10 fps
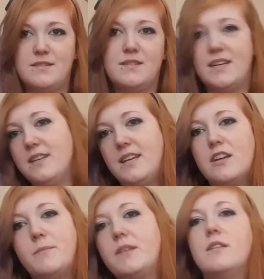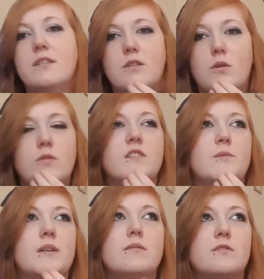can hear about the con as
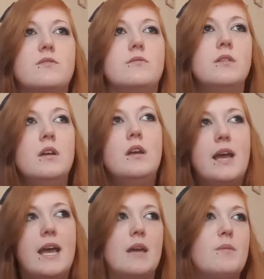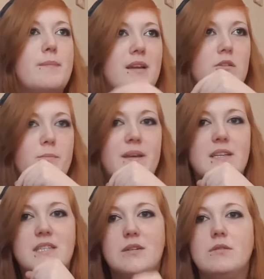well, so it might not be
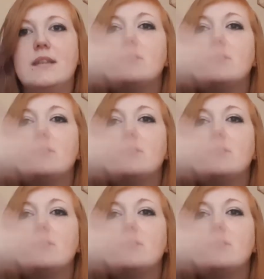until like